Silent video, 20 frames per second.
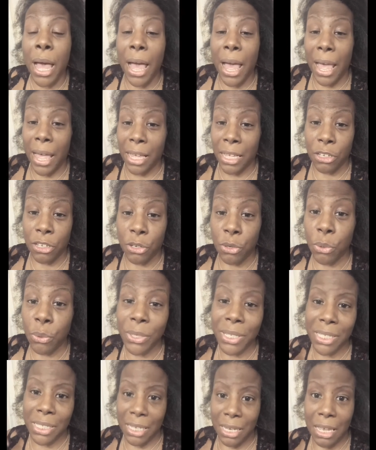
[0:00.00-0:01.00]
And you will
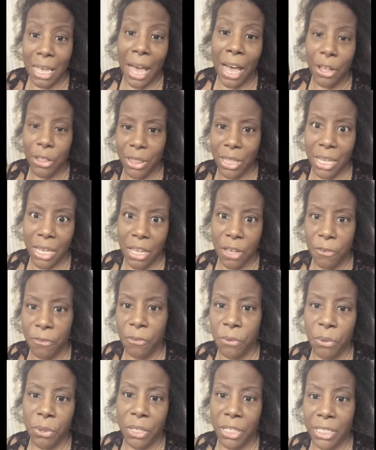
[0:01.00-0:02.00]
see how thick and
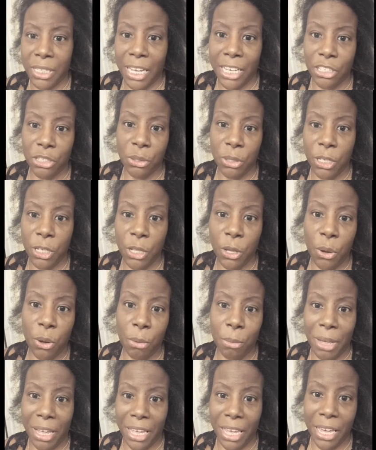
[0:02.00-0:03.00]
full and naturally
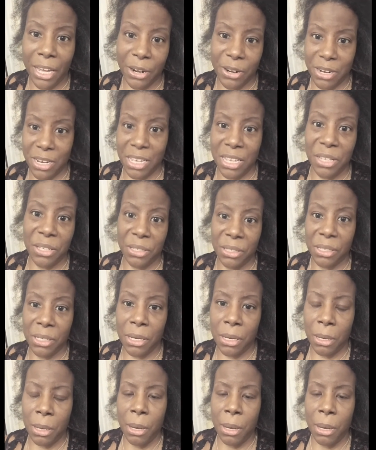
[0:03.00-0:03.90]
long my hair is.